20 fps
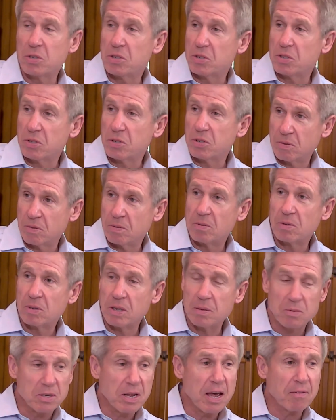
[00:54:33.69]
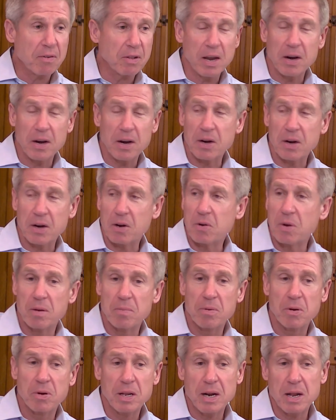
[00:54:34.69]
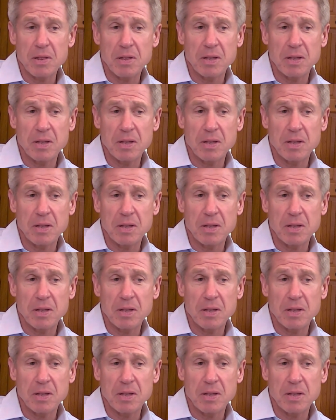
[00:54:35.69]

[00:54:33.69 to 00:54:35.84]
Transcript: which seems to have a lot of credibility,